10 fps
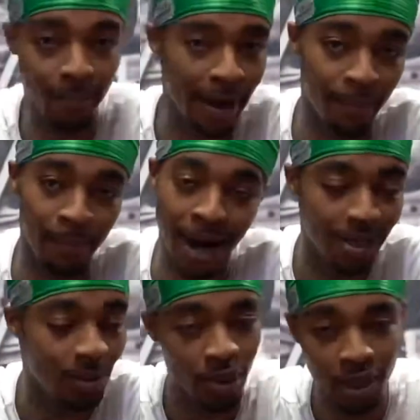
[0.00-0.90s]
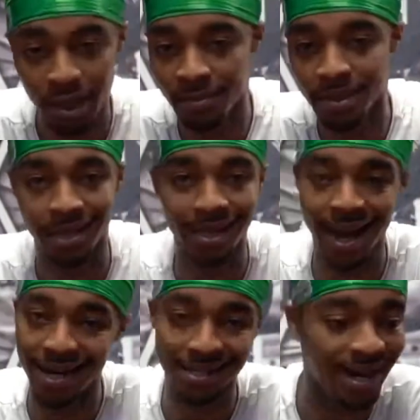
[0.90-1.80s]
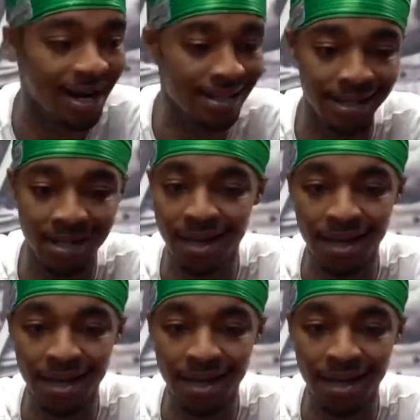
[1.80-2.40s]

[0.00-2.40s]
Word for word: the man Mikey Williams, to Cash Nasty,